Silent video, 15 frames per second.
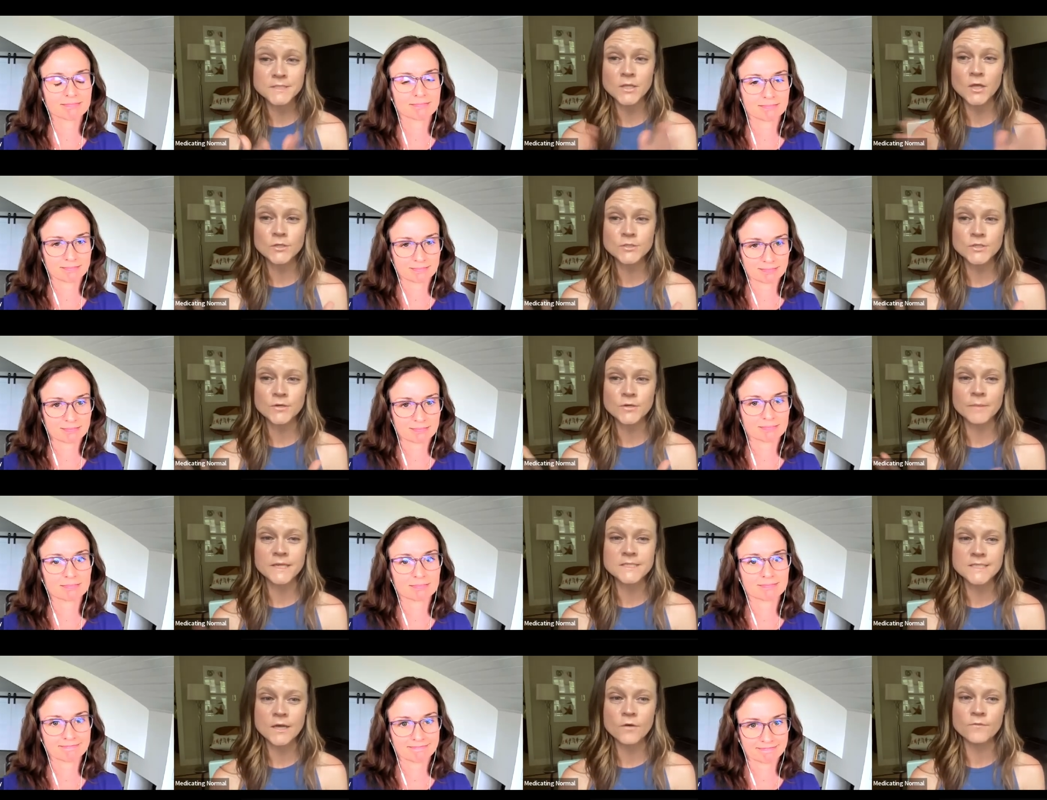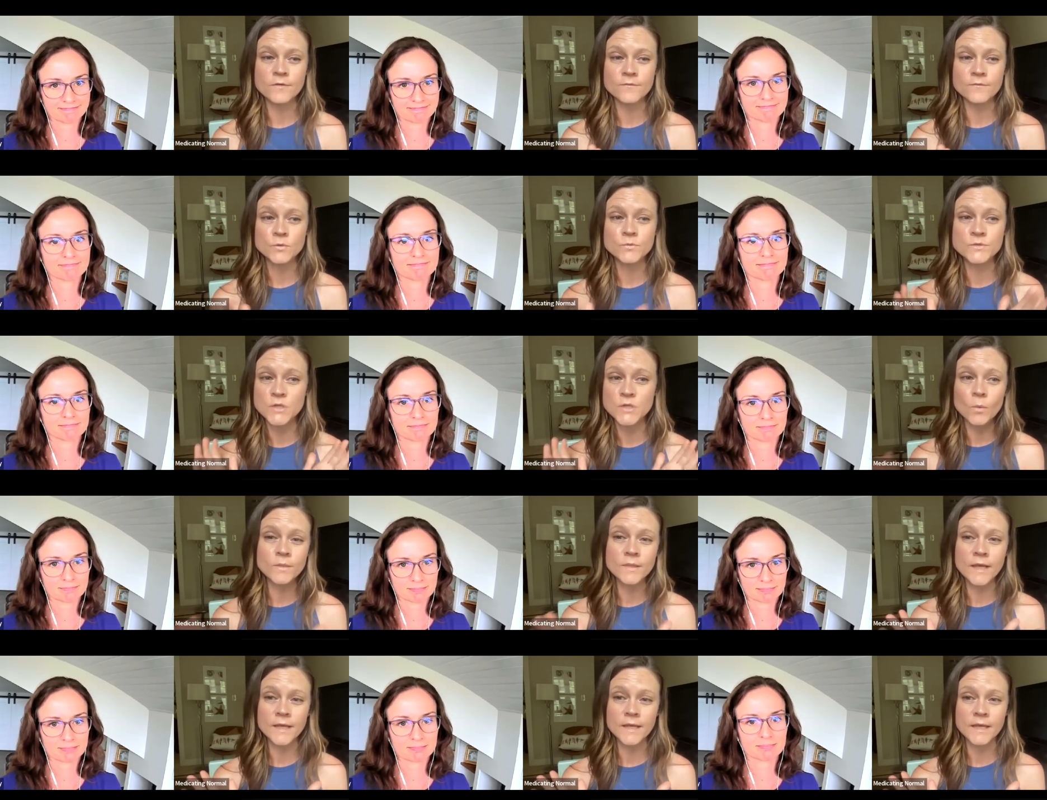Speaker 1: long term myself, if you don't
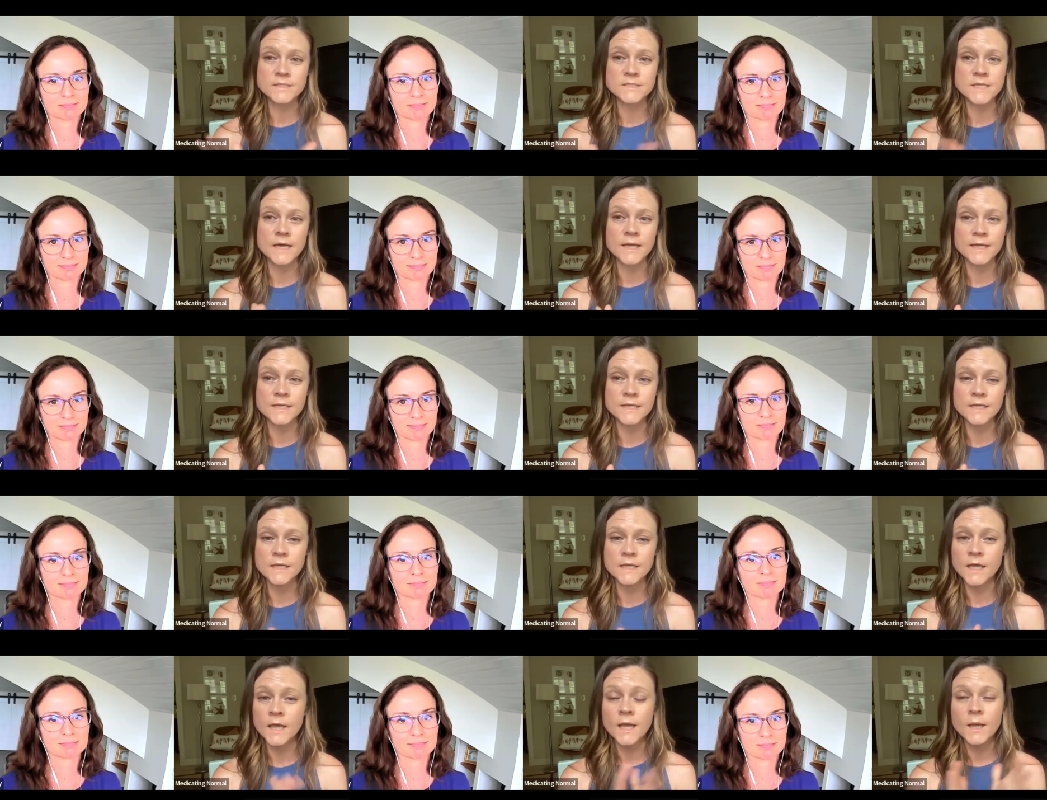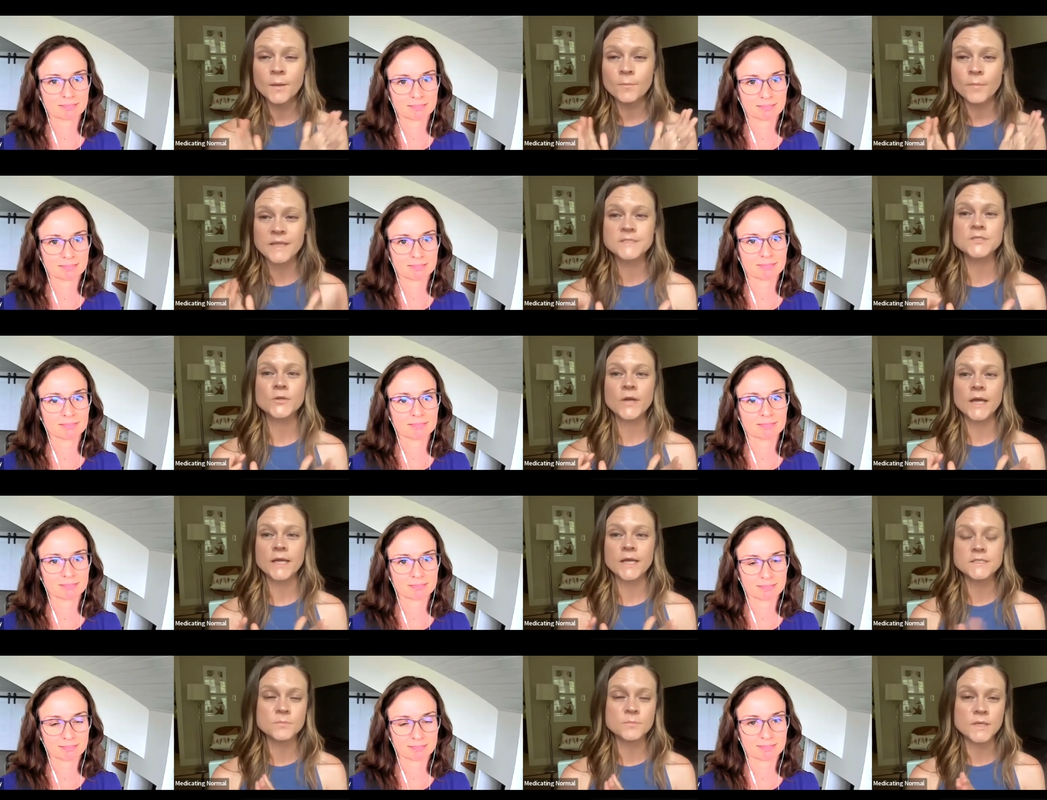like anxiety,
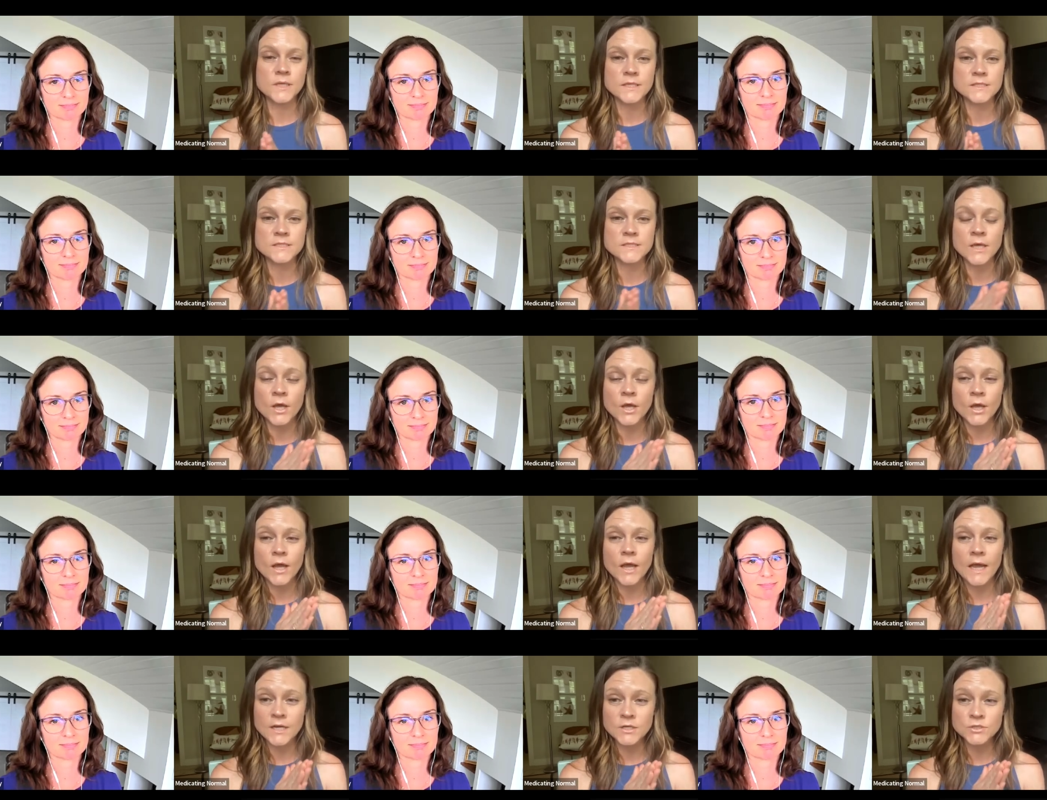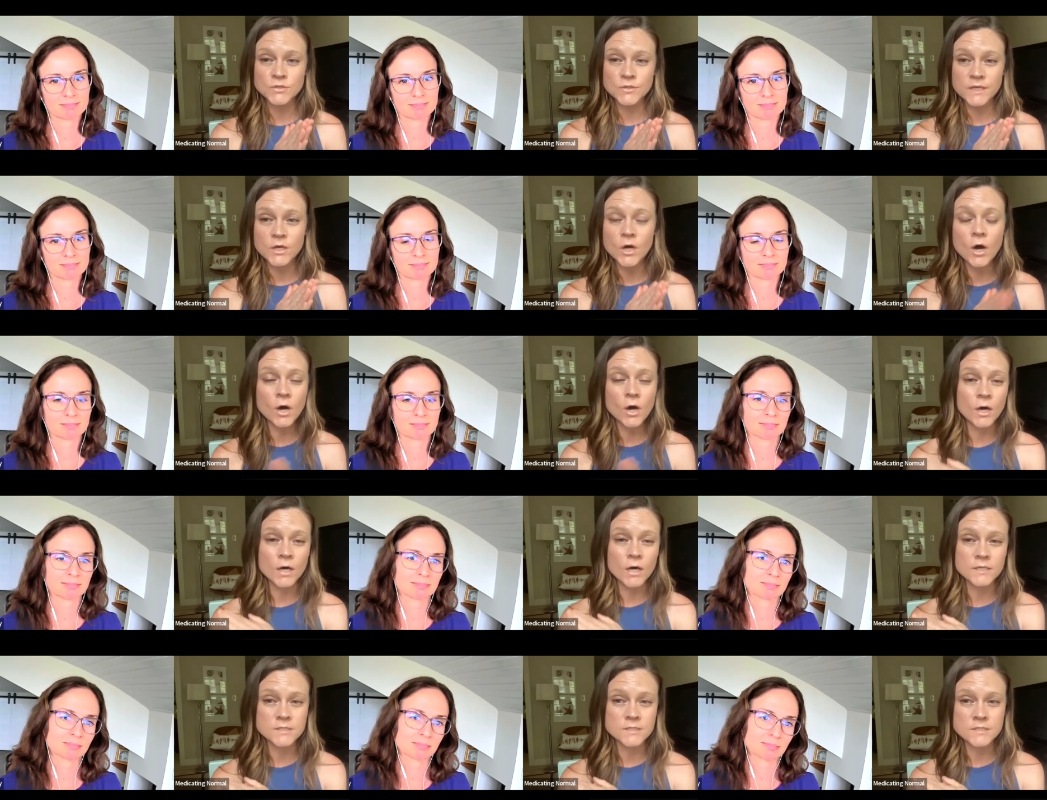benzodiazepines actually
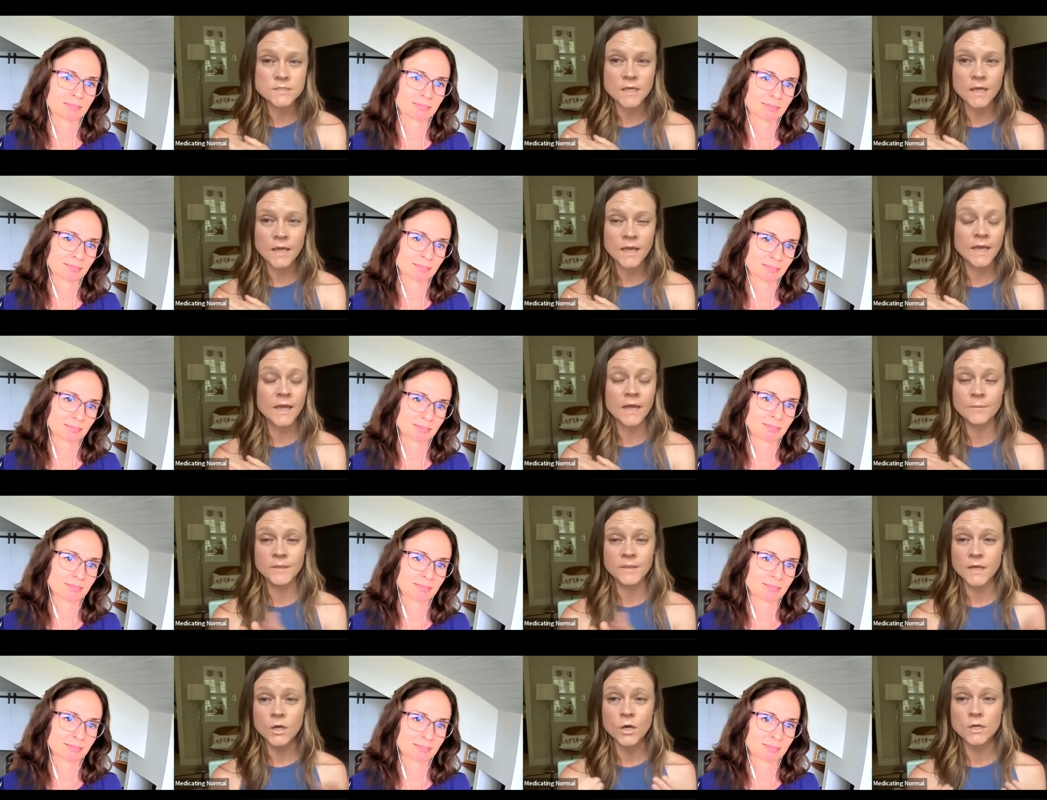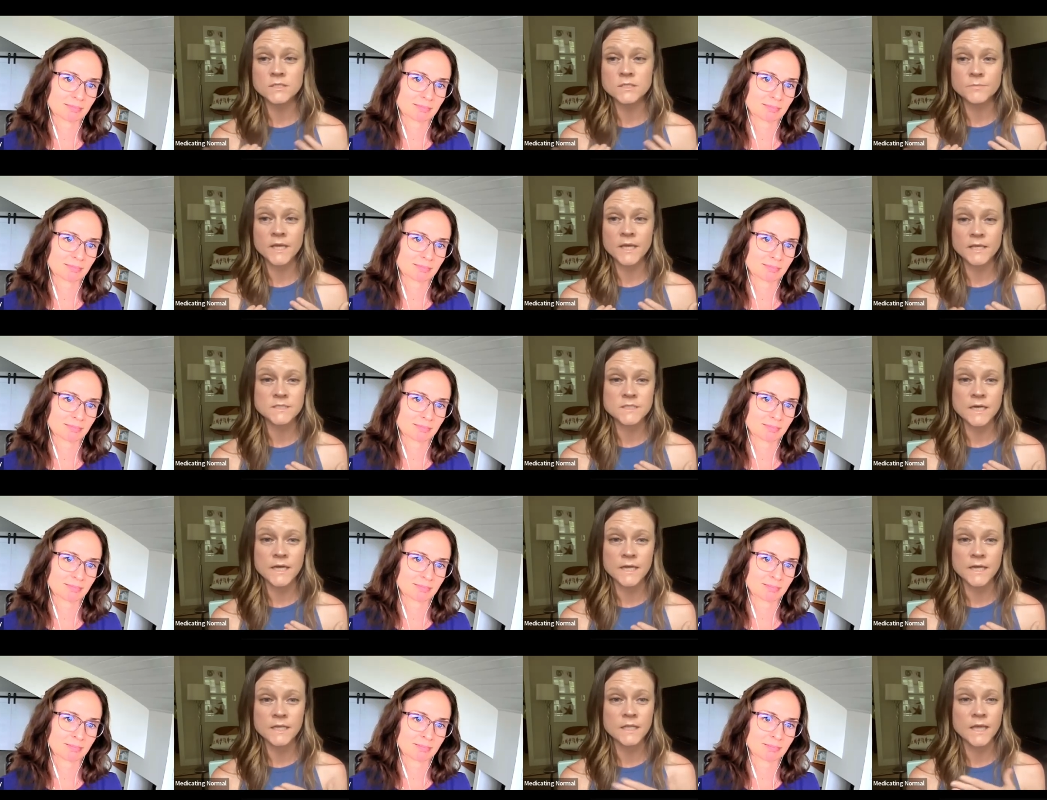cause I mean, they caused me
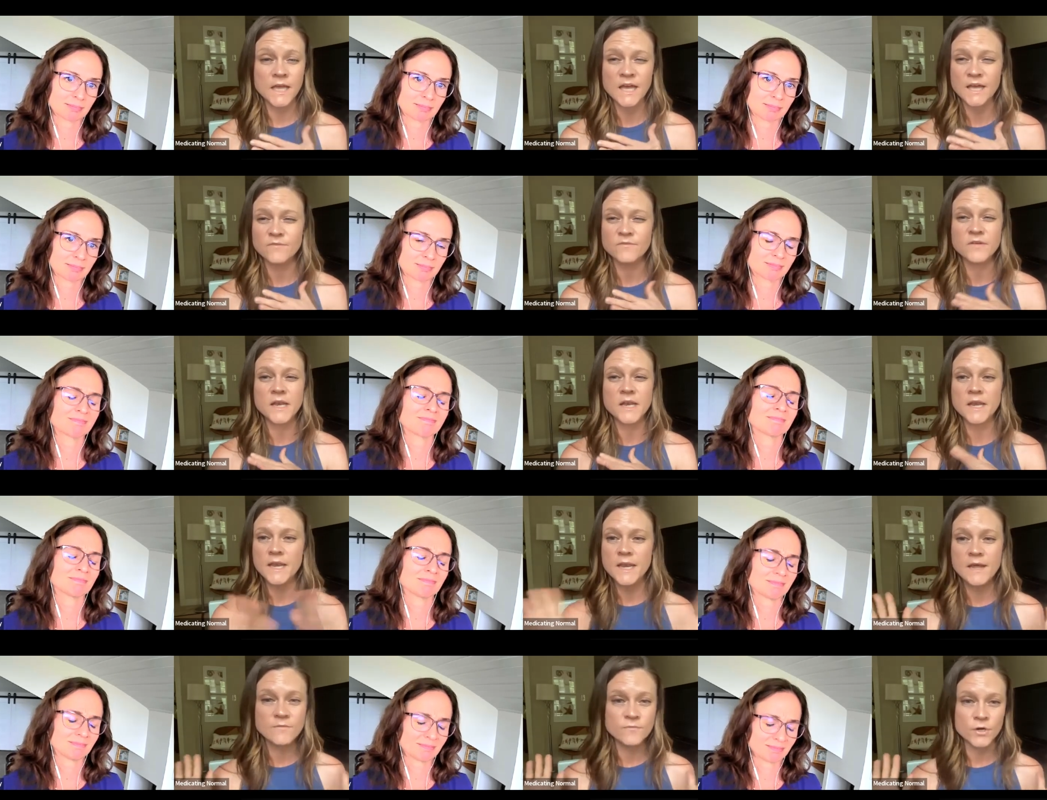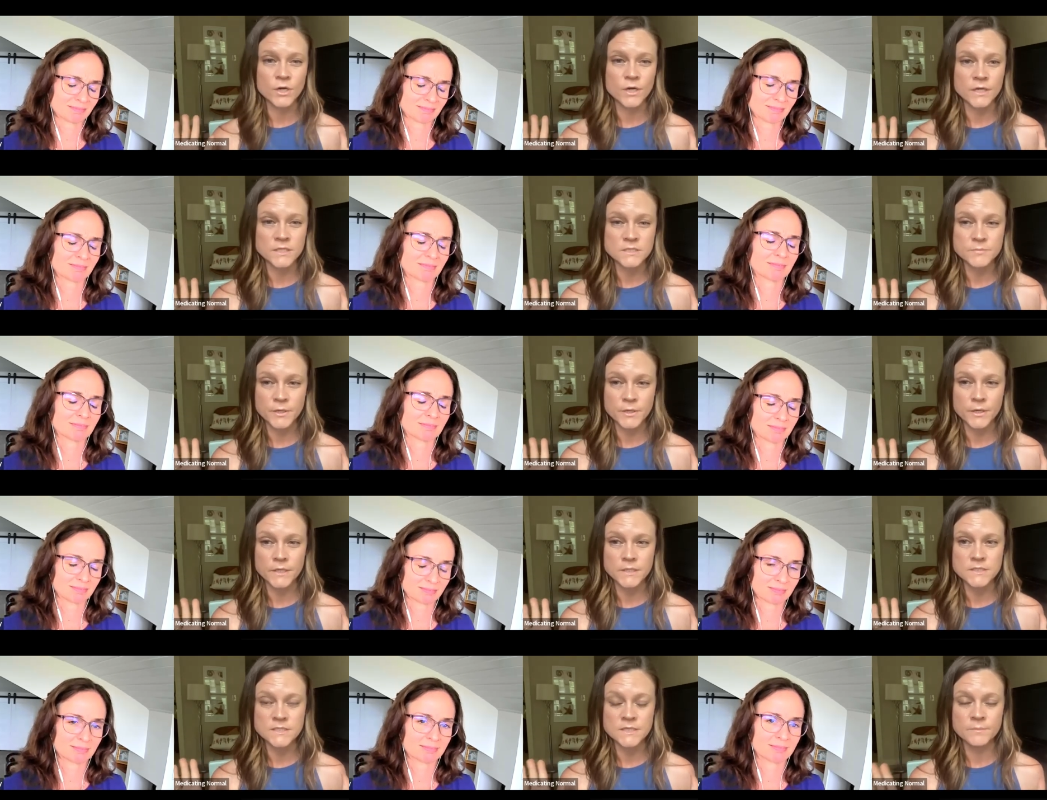anxiety like I have never
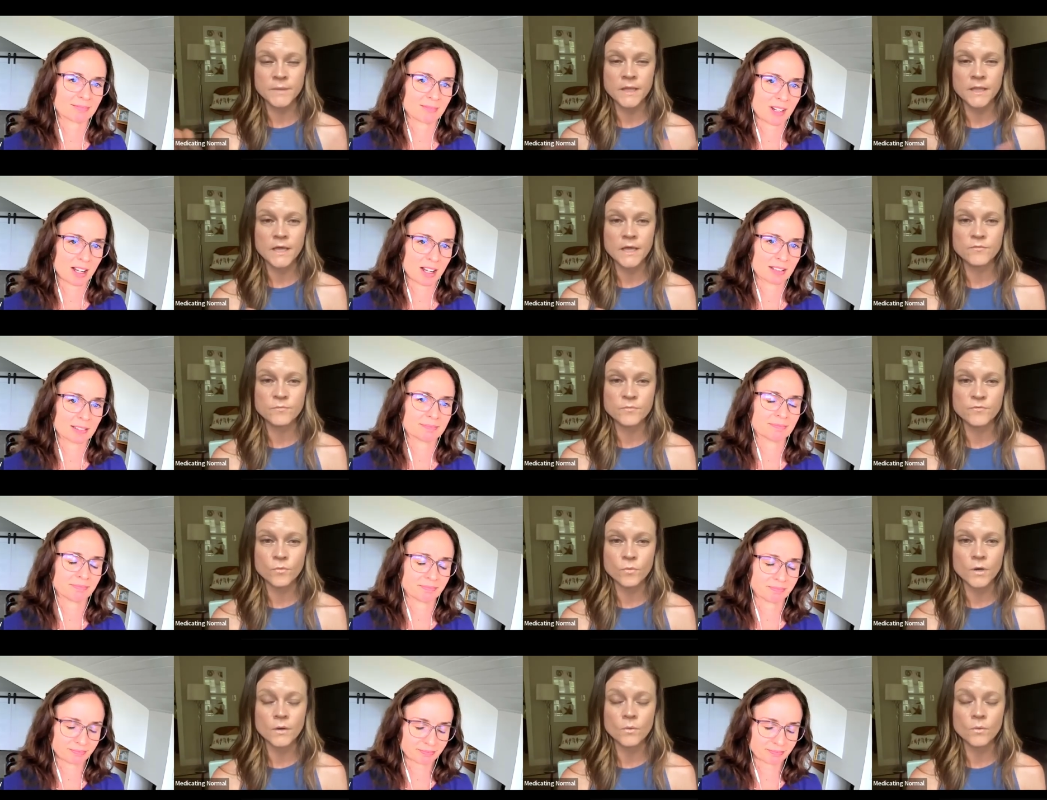experienced in my life before.